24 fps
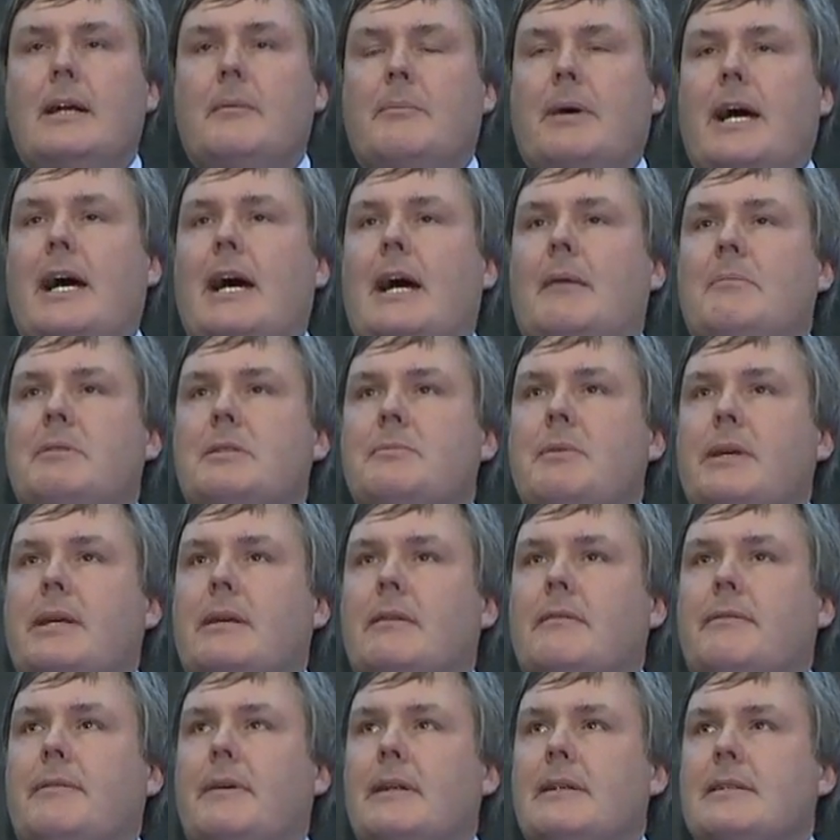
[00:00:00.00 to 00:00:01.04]
Perhaps we
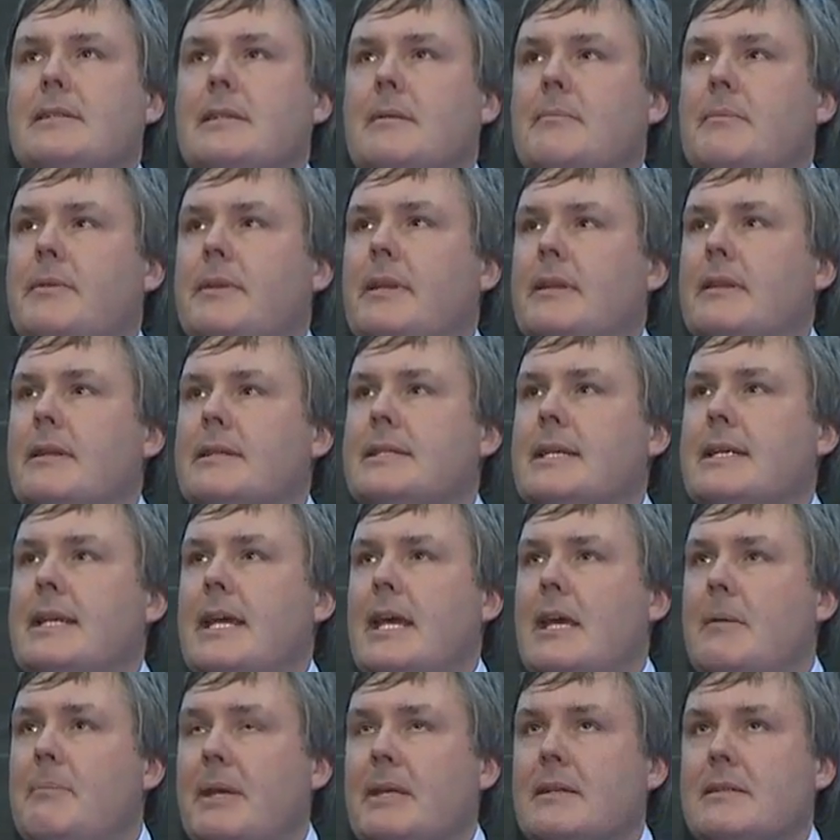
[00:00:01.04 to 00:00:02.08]
can find something that
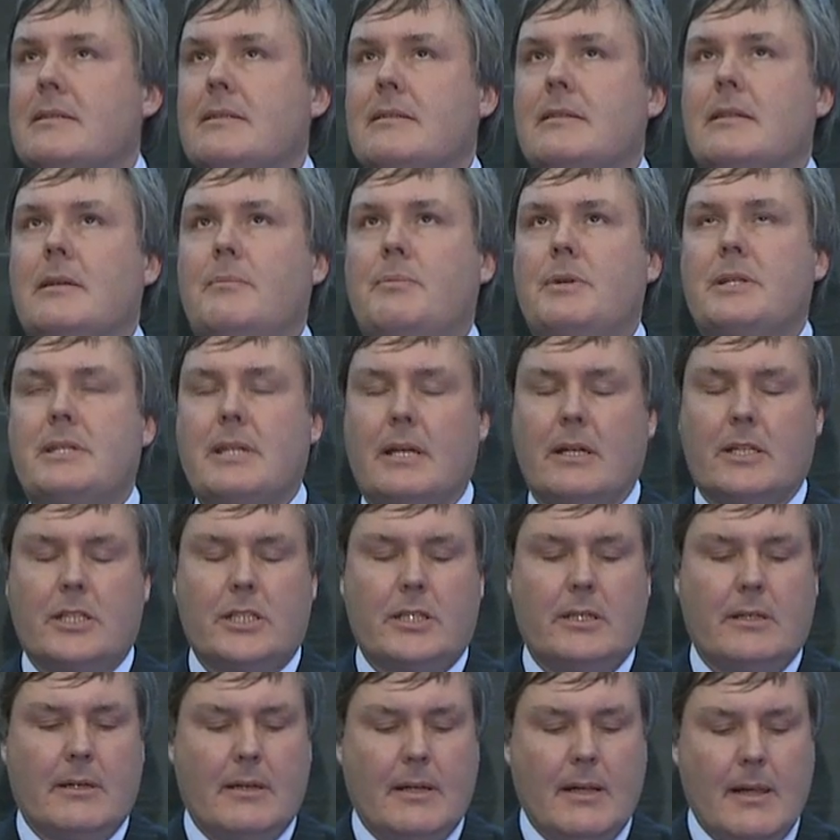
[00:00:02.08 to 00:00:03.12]
inhibits the
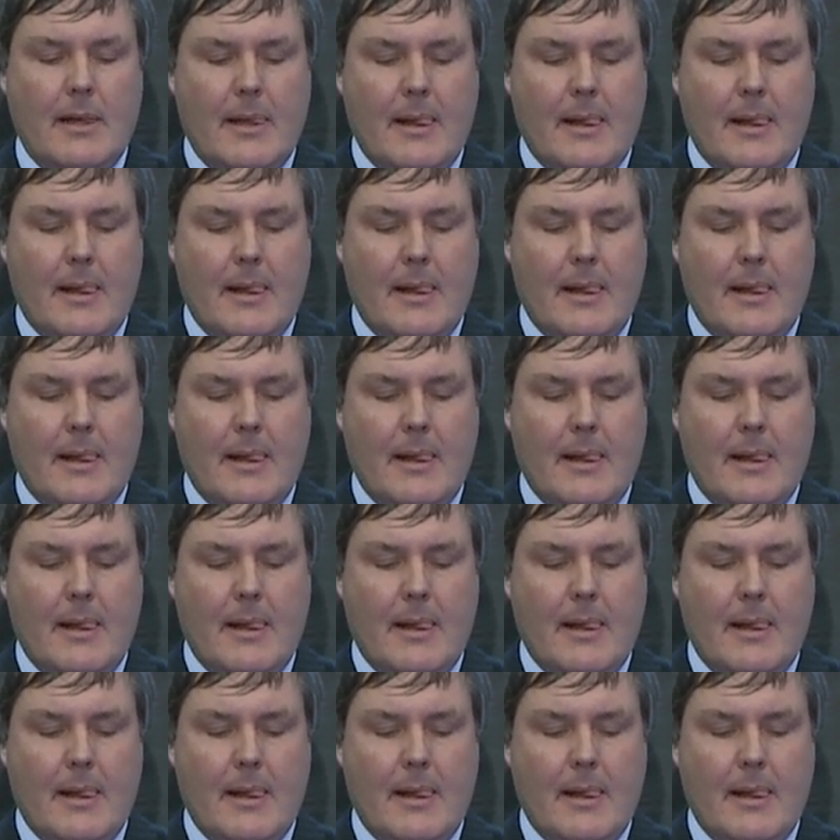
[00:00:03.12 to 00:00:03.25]
production,